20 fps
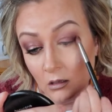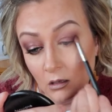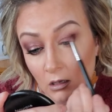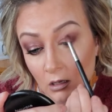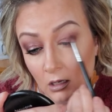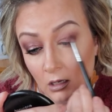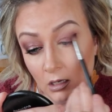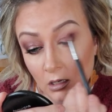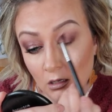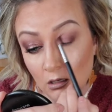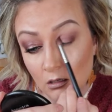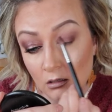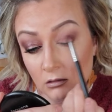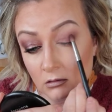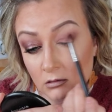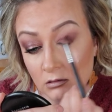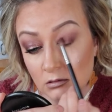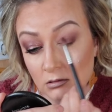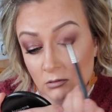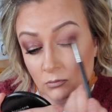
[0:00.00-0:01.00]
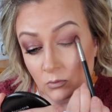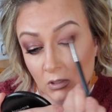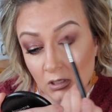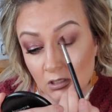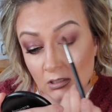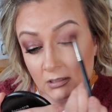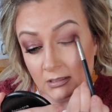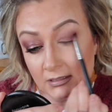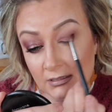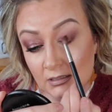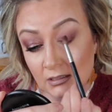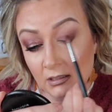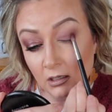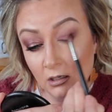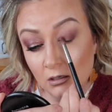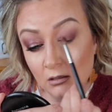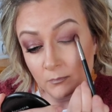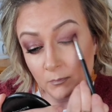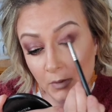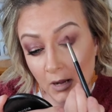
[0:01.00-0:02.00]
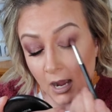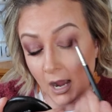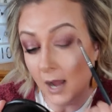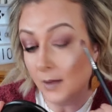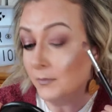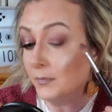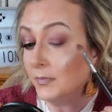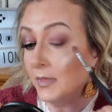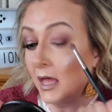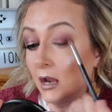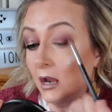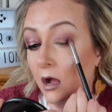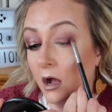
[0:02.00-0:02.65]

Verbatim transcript: And we're just gonna pop that